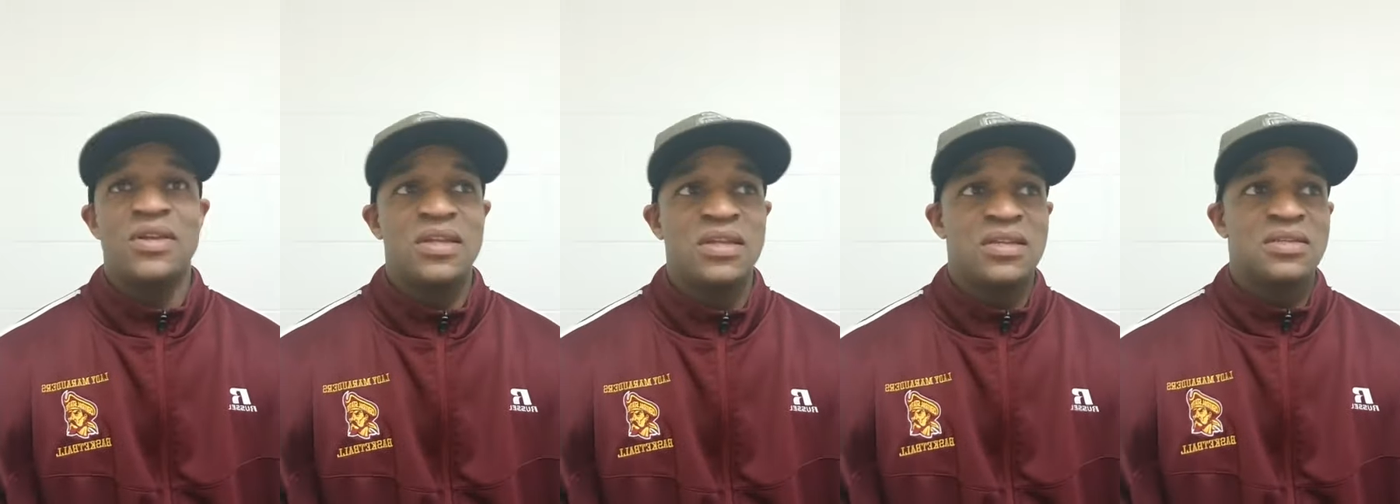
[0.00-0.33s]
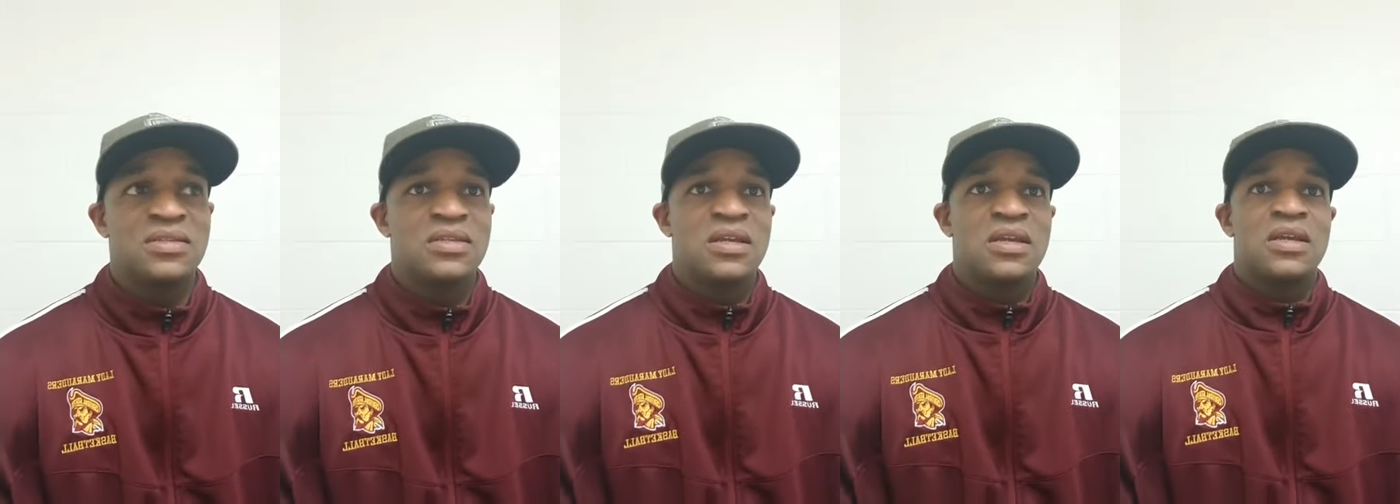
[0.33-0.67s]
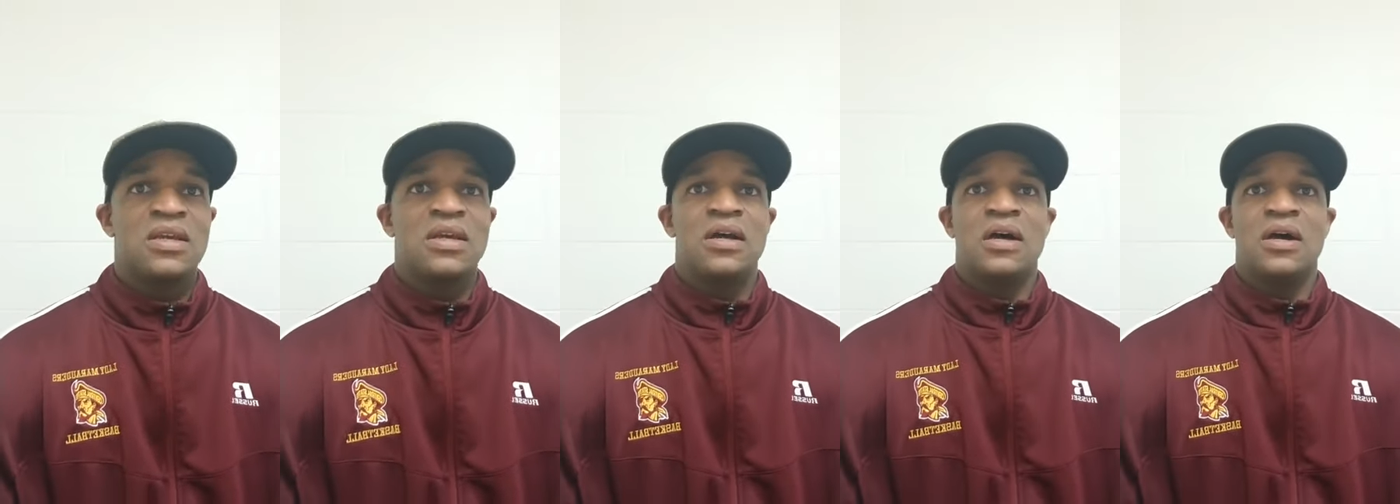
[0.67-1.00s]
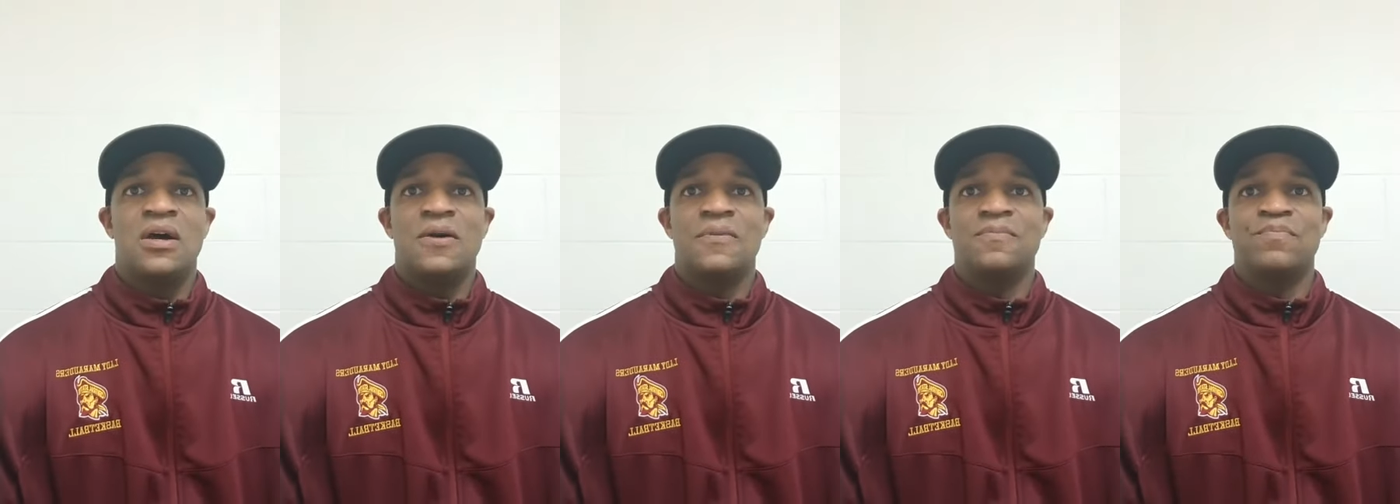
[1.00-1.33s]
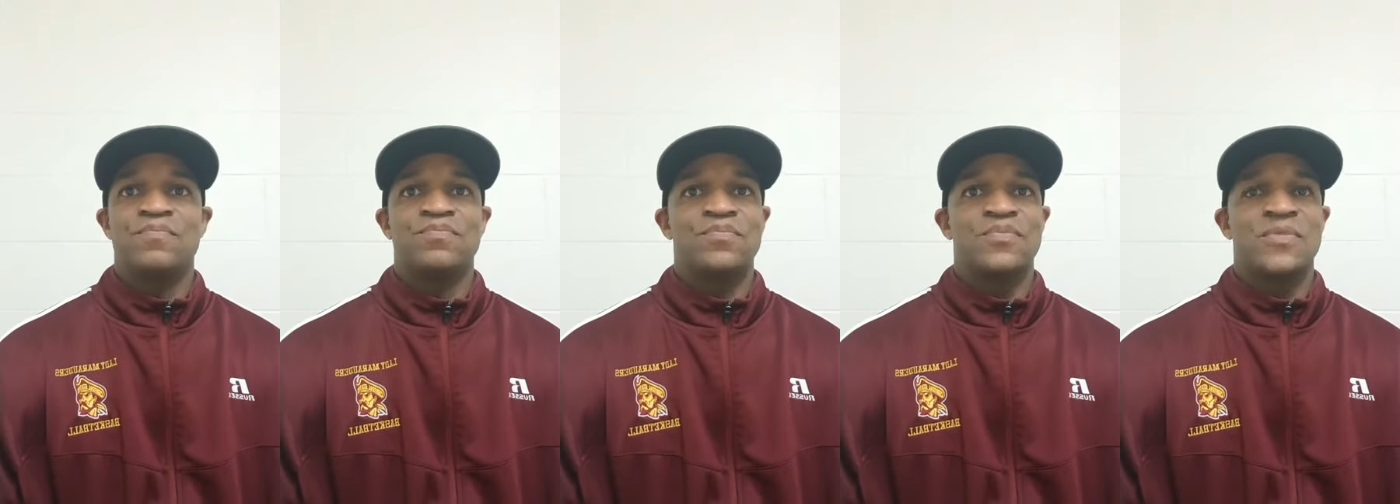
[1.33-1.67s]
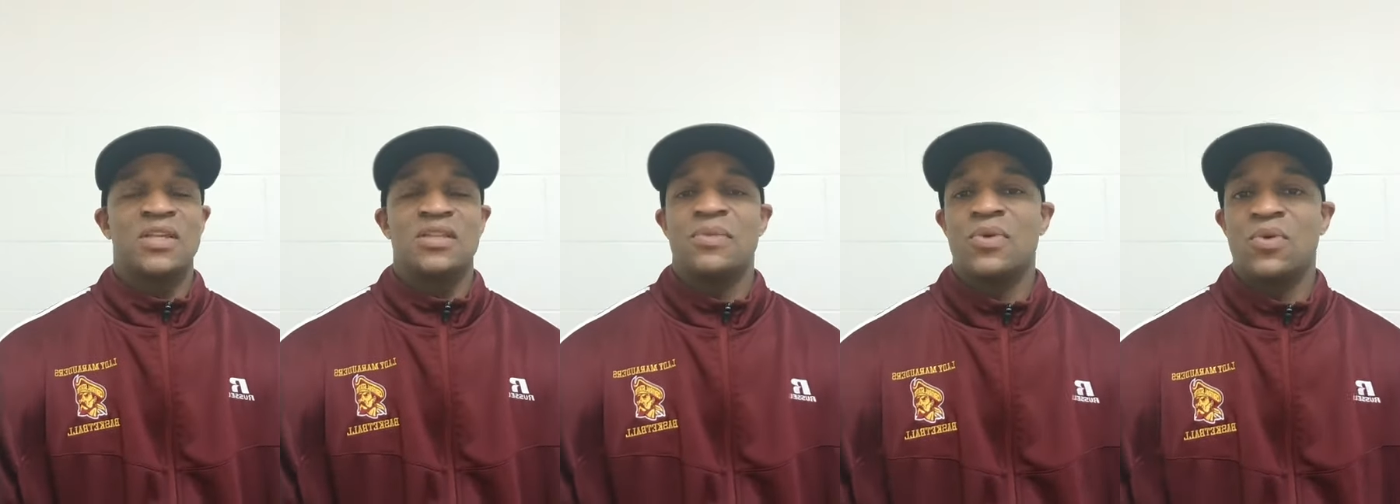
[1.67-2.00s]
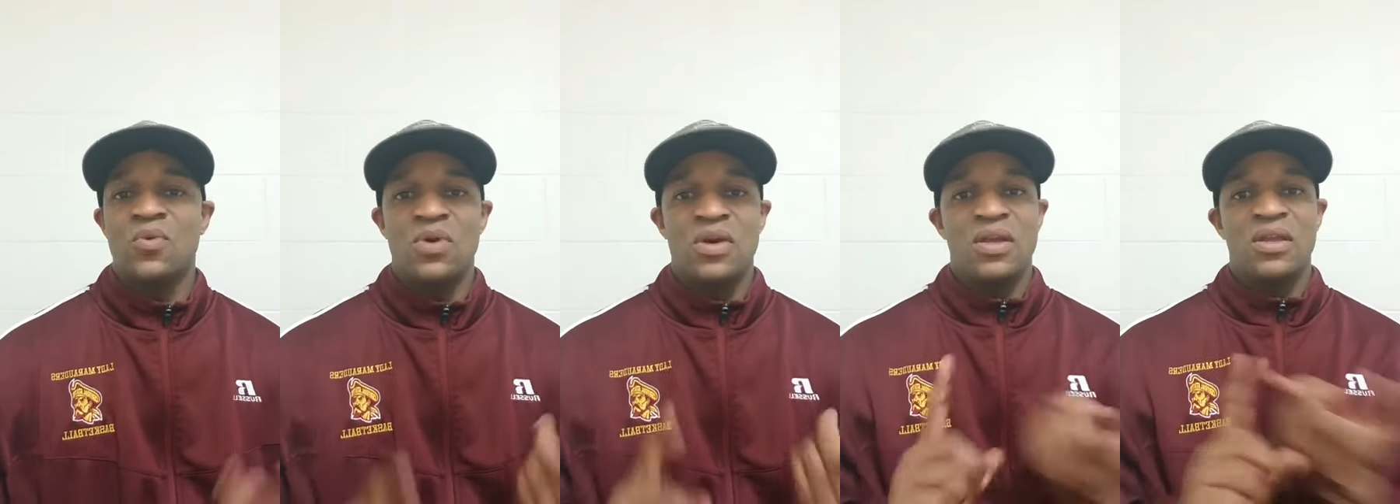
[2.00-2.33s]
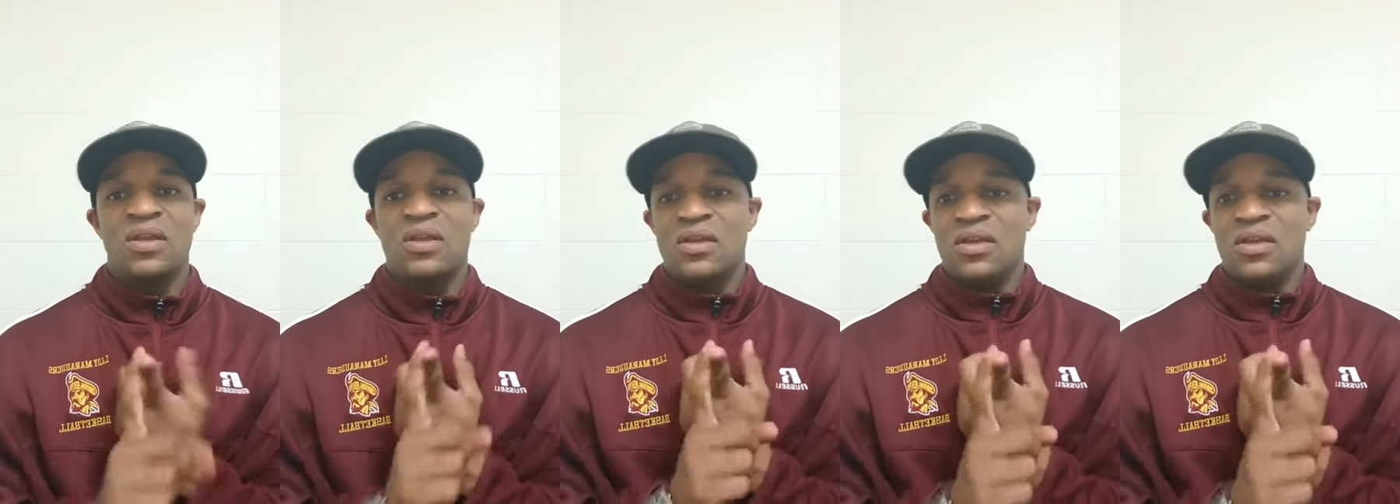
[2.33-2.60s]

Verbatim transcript: it is um, number one